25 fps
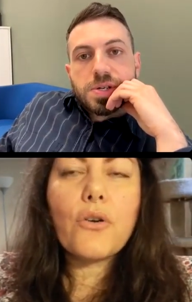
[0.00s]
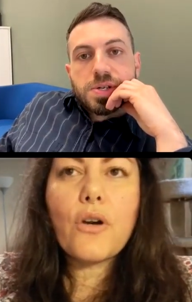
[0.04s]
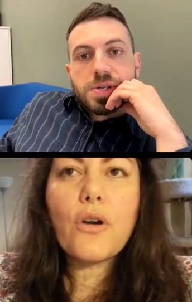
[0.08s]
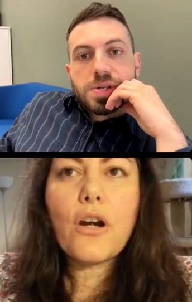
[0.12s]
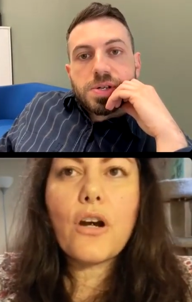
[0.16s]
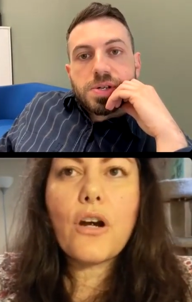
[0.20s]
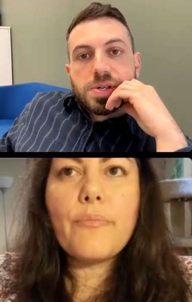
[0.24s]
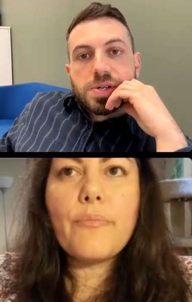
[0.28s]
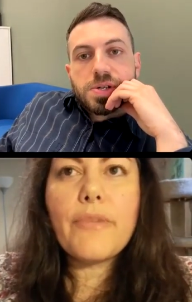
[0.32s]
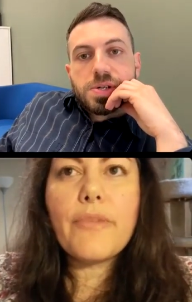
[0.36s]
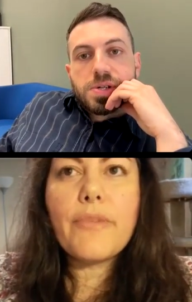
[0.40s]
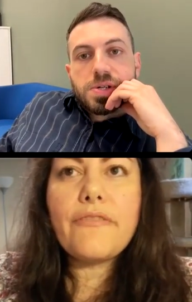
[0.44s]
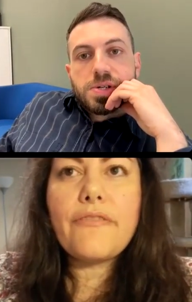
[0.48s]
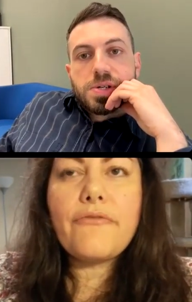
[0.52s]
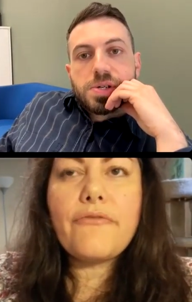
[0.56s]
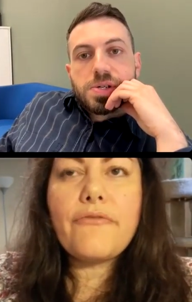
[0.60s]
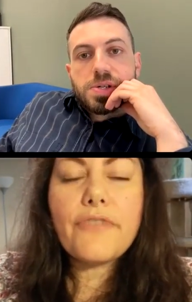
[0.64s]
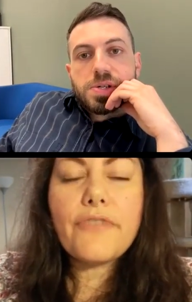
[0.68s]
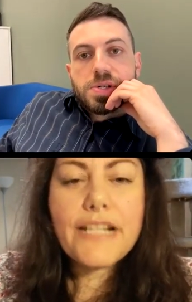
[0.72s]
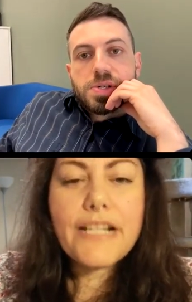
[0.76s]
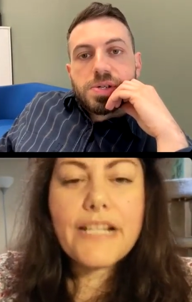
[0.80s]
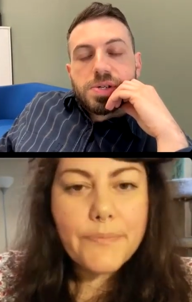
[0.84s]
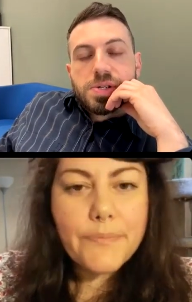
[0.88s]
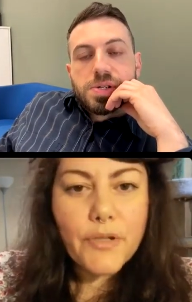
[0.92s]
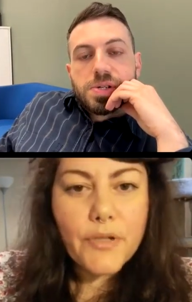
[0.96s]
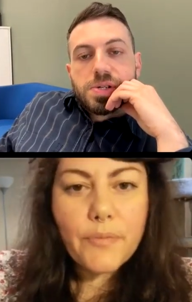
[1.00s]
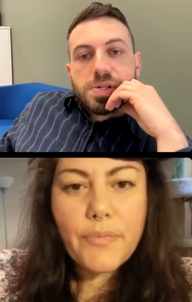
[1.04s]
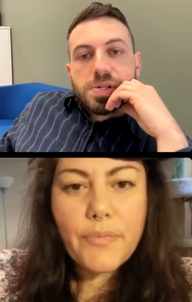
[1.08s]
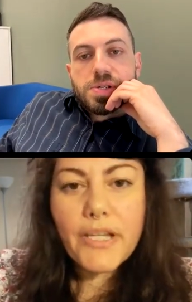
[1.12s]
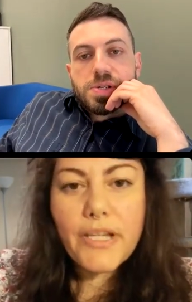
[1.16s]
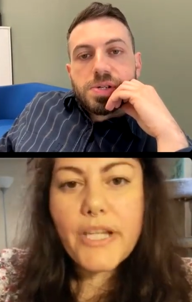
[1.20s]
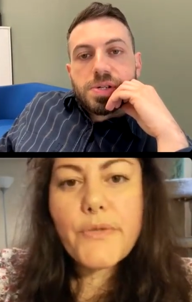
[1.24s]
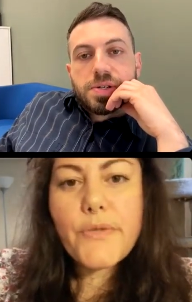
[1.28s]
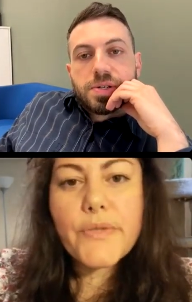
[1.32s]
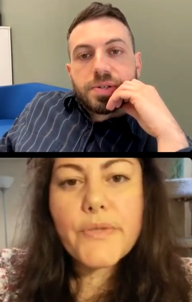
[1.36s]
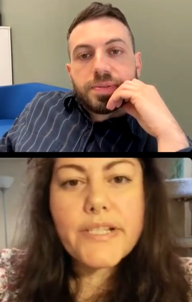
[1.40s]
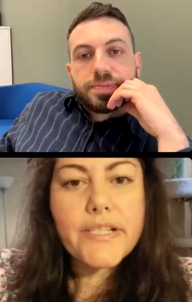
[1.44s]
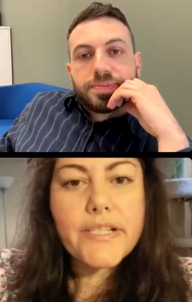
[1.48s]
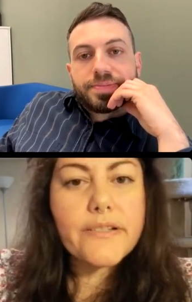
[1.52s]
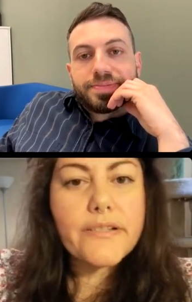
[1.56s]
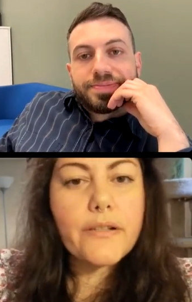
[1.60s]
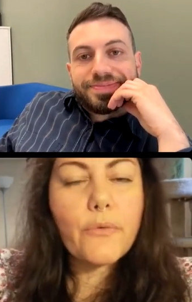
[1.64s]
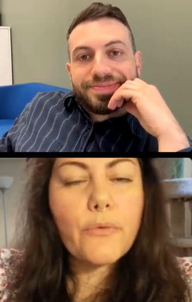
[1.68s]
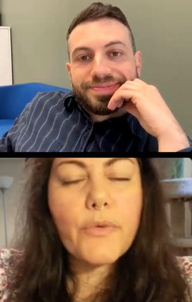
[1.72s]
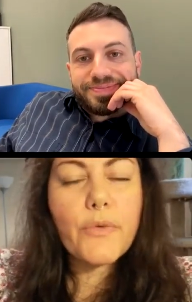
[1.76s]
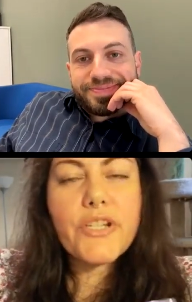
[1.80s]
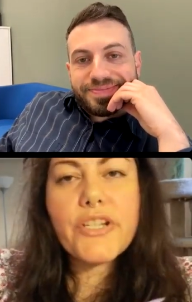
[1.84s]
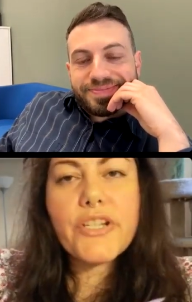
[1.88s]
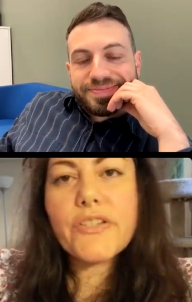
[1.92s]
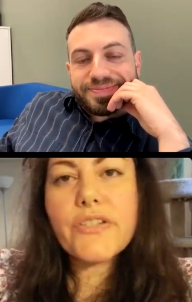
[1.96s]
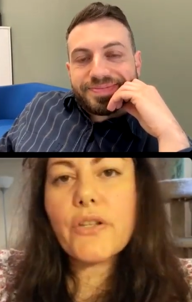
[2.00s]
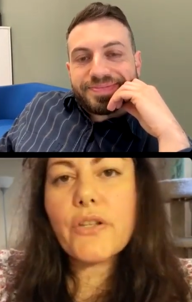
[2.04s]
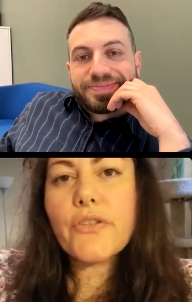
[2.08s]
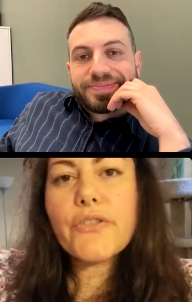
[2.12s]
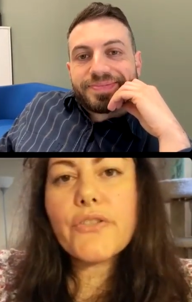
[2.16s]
Speaker 1: or on my facebook page which is, which is